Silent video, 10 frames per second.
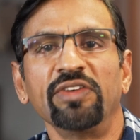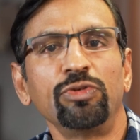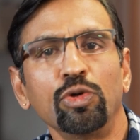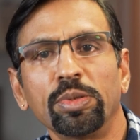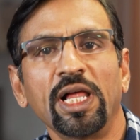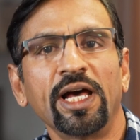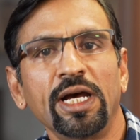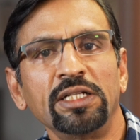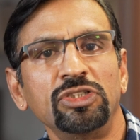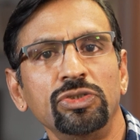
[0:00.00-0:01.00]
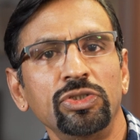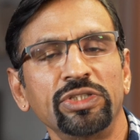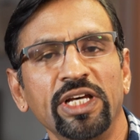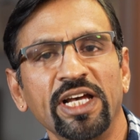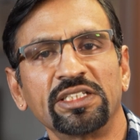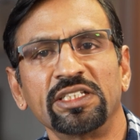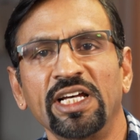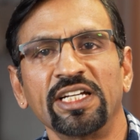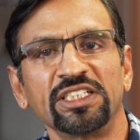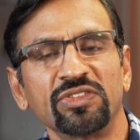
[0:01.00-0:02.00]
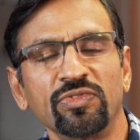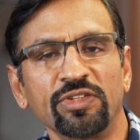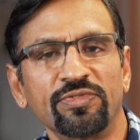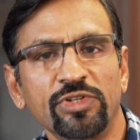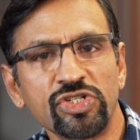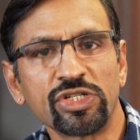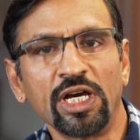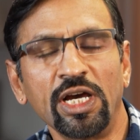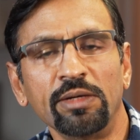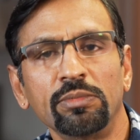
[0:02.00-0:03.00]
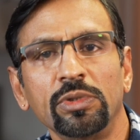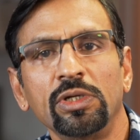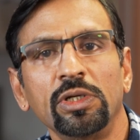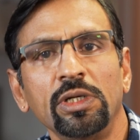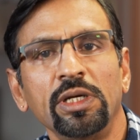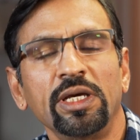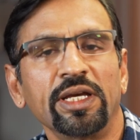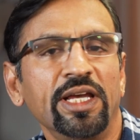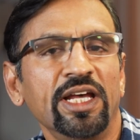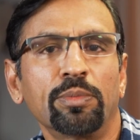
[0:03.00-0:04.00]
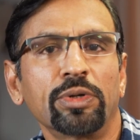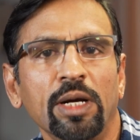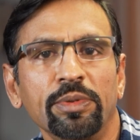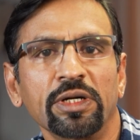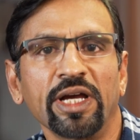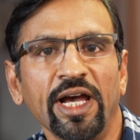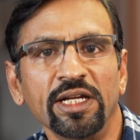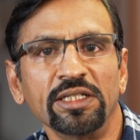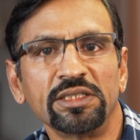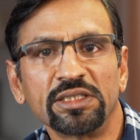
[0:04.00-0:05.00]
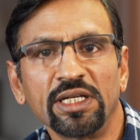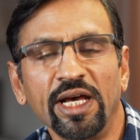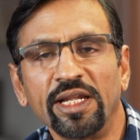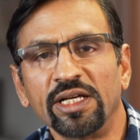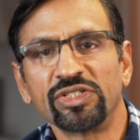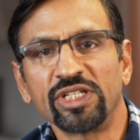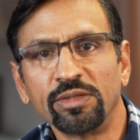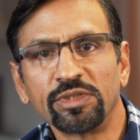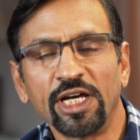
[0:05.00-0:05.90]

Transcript: If you plan on doing the exercises for the first time, get a proper guidance, and at the same